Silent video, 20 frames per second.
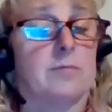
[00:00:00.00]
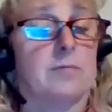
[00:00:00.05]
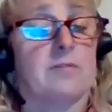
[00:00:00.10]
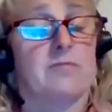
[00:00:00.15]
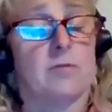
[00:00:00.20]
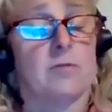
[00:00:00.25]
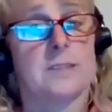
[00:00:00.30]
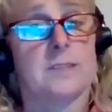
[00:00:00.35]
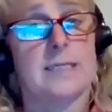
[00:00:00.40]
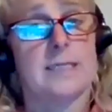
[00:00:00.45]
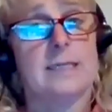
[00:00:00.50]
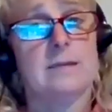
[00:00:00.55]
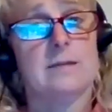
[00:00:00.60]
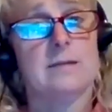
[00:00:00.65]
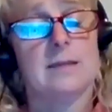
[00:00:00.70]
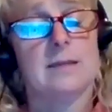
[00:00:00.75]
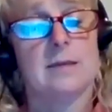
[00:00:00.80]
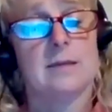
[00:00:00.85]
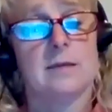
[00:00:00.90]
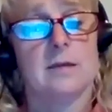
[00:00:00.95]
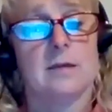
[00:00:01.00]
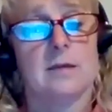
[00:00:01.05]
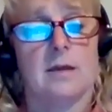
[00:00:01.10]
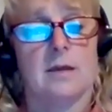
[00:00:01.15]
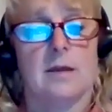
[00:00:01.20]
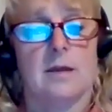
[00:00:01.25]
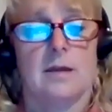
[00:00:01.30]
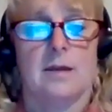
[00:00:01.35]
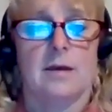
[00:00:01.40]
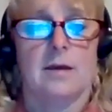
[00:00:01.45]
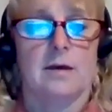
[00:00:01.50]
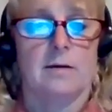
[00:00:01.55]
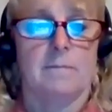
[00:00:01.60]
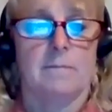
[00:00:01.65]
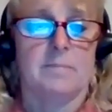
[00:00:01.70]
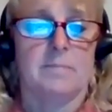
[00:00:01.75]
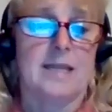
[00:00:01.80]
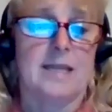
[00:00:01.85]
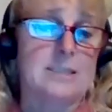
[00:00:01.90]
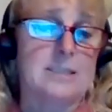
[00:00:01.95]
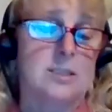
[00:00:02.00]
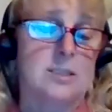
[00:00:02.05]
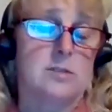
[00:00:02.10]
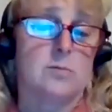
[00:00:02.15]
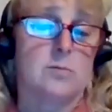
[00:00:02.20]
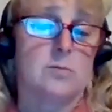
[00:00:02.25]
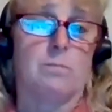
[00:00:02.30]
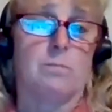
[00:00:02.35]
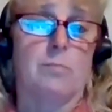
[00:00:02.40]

14th. That's